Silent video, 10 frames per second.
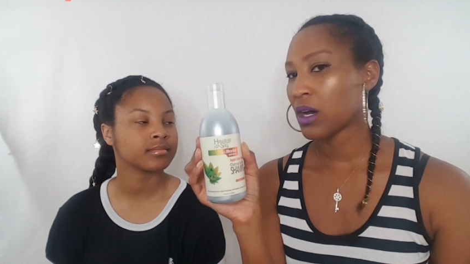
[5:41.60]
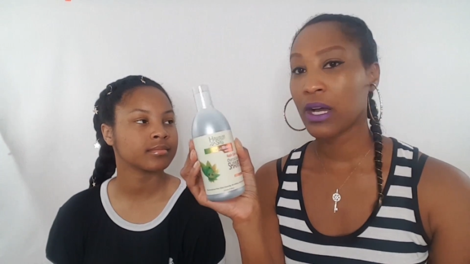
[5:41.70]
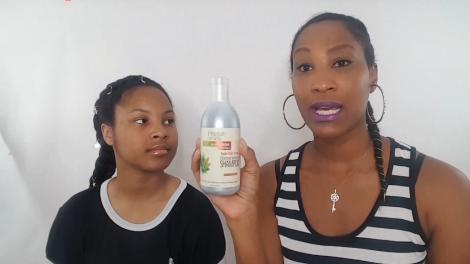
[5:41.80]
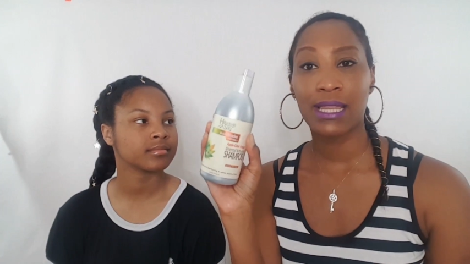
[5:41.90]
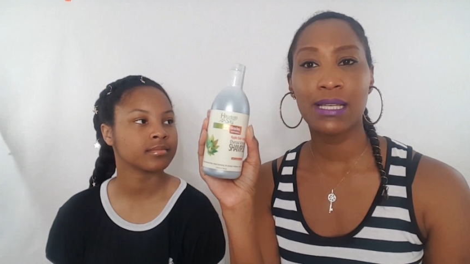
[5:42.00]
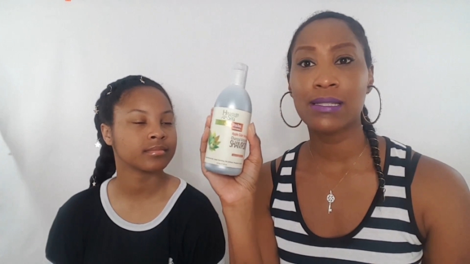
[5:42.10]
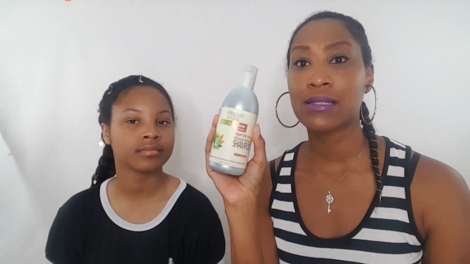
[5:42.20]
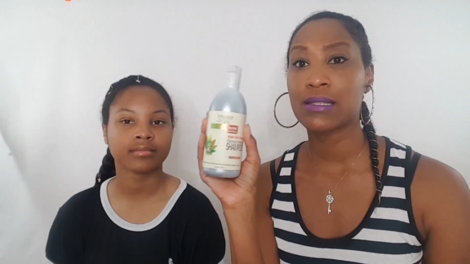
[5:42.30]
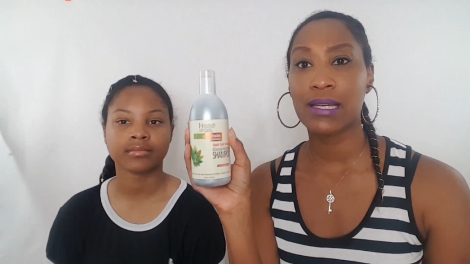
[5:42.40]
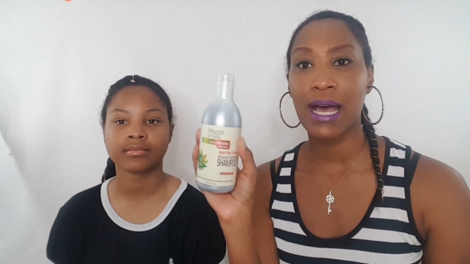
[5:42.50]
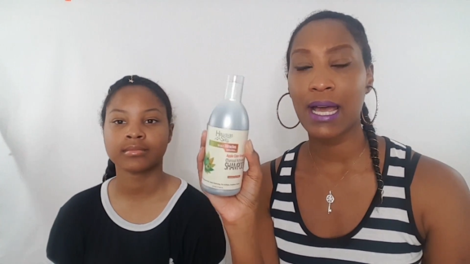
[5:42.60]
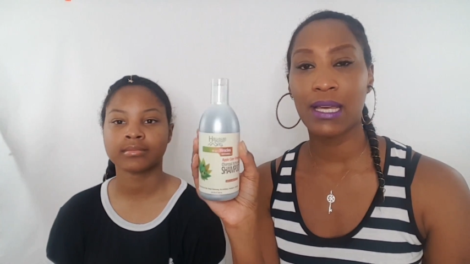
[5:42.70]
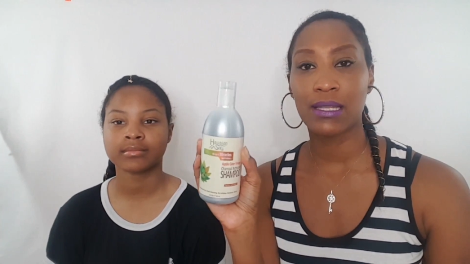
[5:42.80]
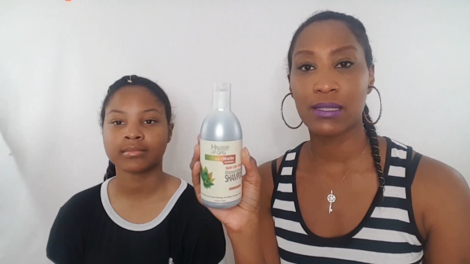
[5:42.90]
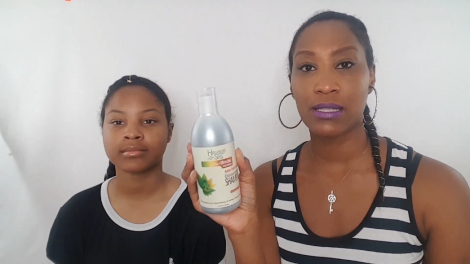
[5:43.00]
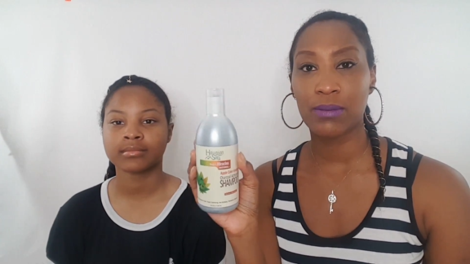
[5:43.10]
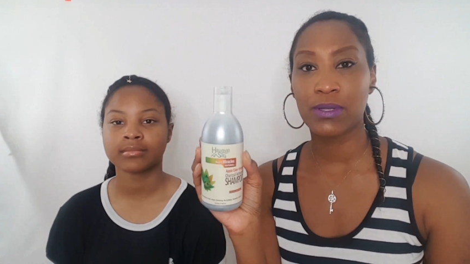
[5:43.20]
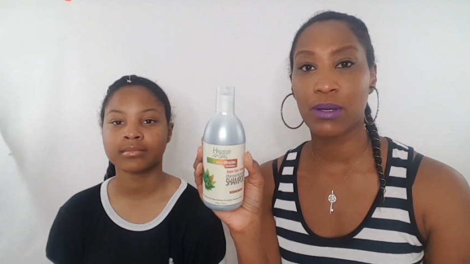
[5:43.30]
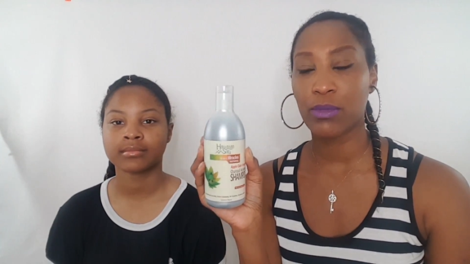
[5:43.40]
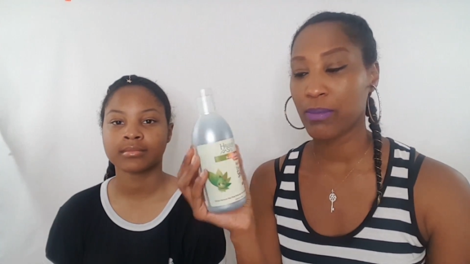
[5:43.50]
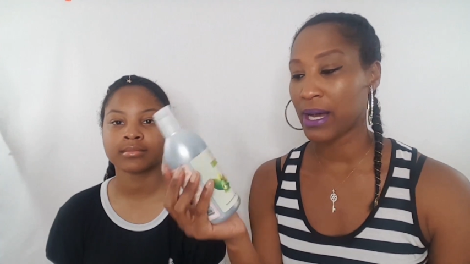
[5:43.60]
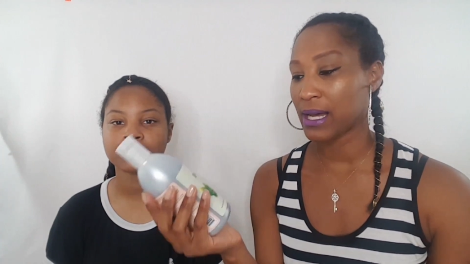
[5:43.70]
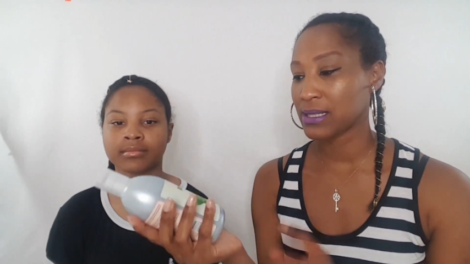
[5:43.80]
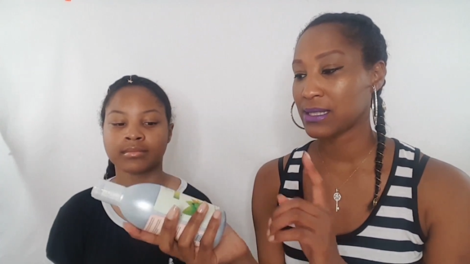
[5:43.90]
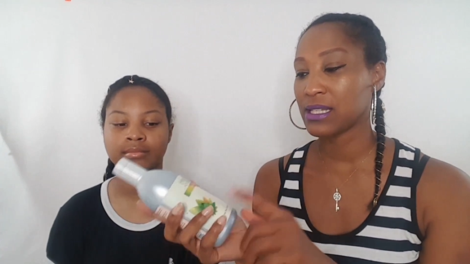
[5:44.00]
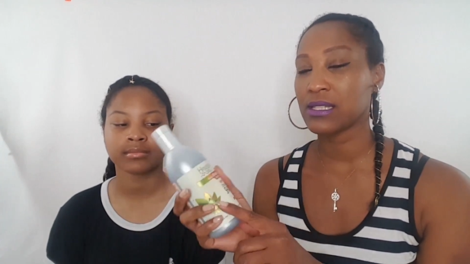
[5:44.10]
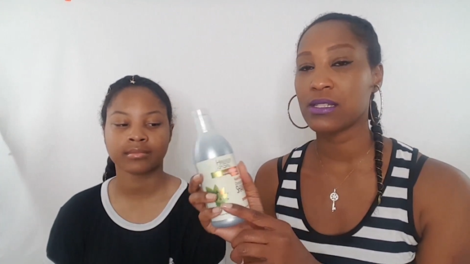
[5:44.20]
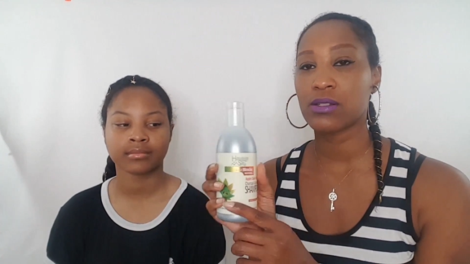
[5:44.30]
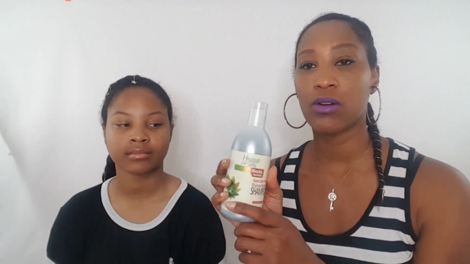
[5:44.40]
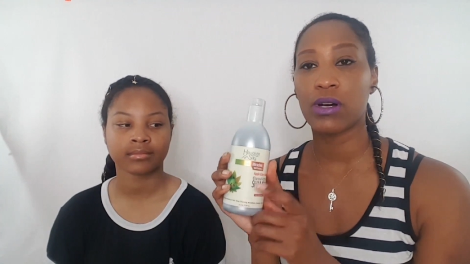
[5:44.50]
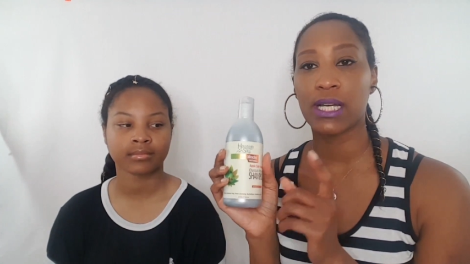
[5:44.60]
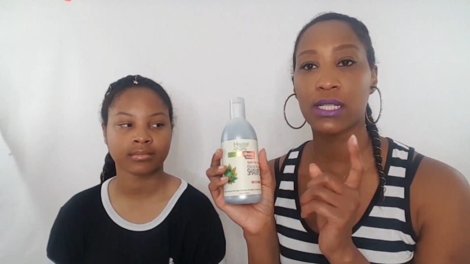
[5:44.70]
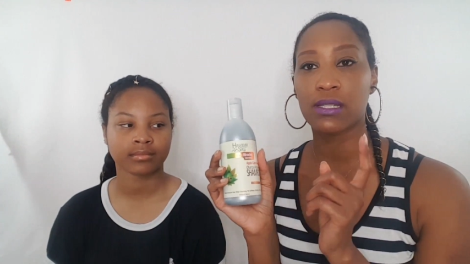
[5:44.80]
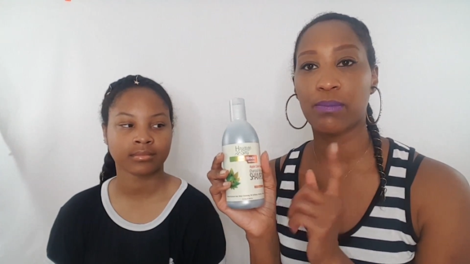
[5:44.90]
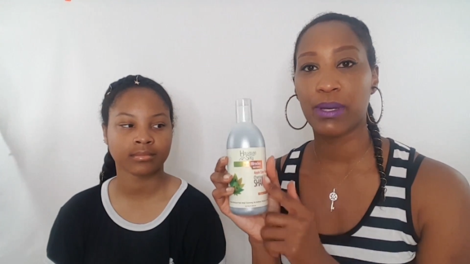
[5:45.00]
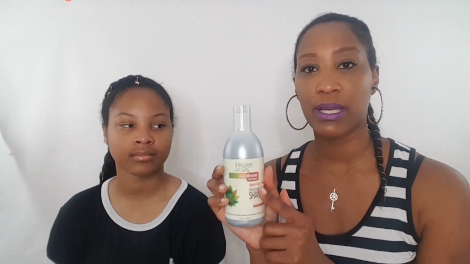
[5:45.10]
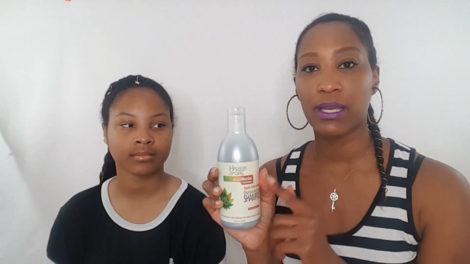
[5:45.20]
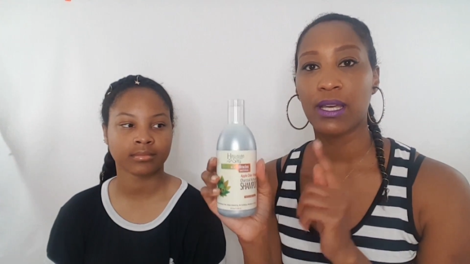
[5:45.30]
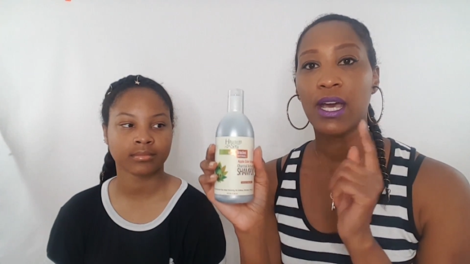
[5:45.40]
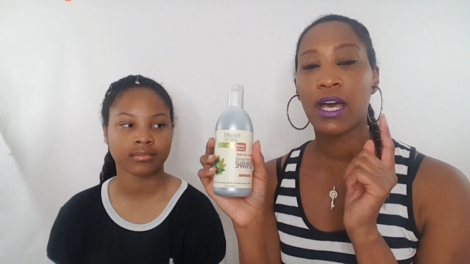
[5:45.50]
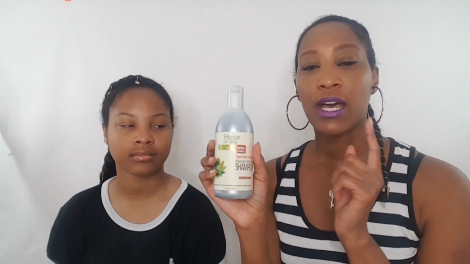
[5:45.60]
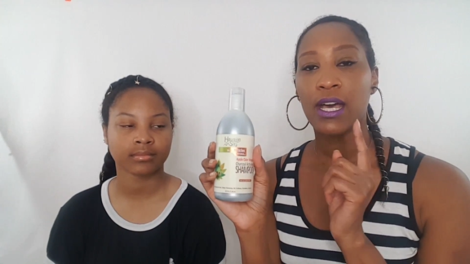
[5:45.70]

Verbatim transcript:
Speaker 1: Okay, this is not in the September box. This is going to be